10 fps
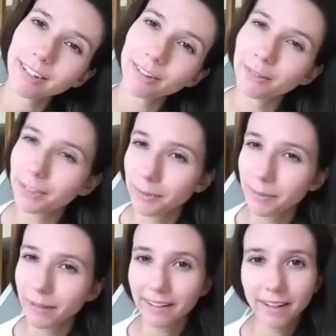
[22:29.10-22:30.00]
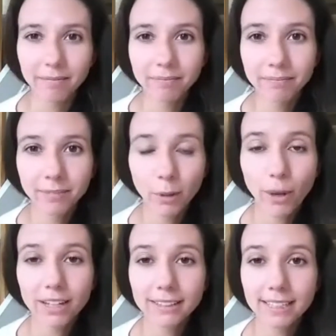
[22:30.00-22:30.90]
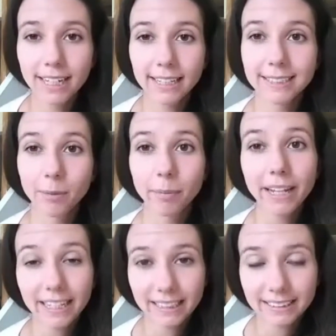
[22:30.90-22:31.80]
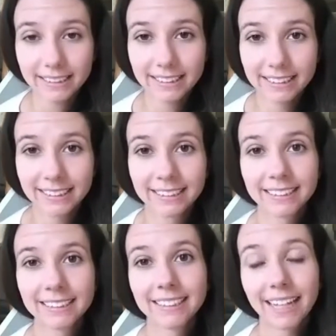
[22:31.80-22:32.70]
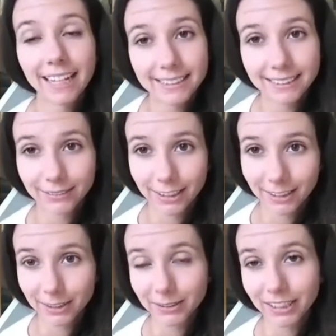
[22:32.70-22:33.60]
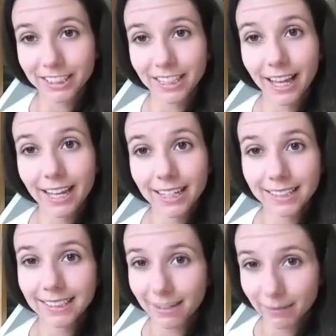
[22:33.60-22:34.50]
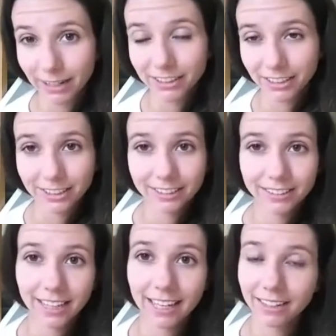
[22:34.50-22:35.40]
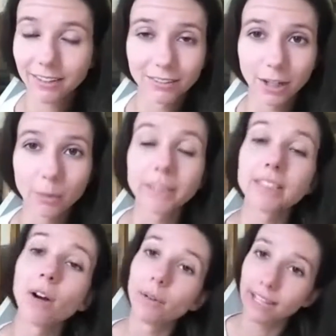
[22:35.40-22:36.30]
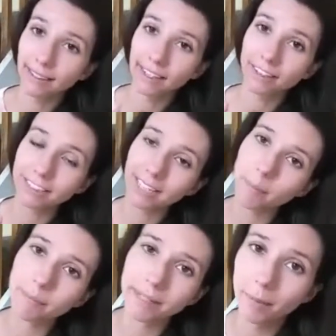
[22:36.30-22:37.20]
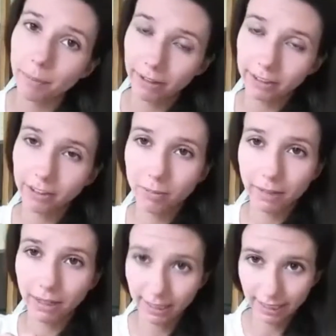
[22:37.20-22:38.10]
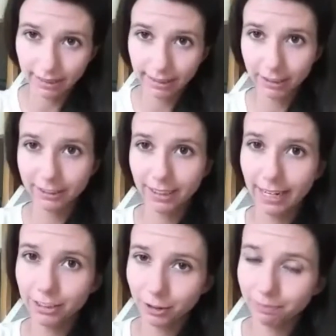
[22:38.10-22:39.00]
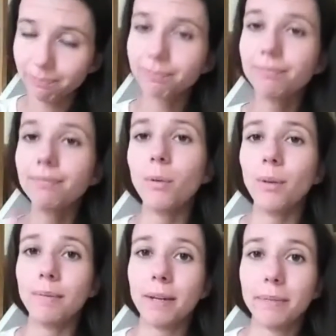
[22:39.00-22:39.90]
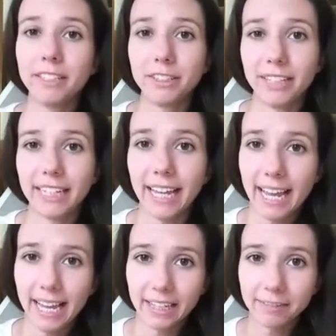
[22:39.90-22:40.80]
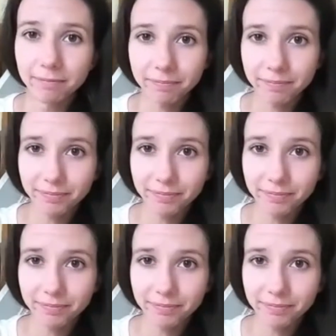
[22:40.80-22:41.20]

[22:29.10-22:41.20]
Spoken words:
I don't know what you mean by that. When is the next debate? That's a really good question. That, I'm not sure. That I don't know. But, and later today, me and Periscope Monkey on here, Dinesh, we might be doing a...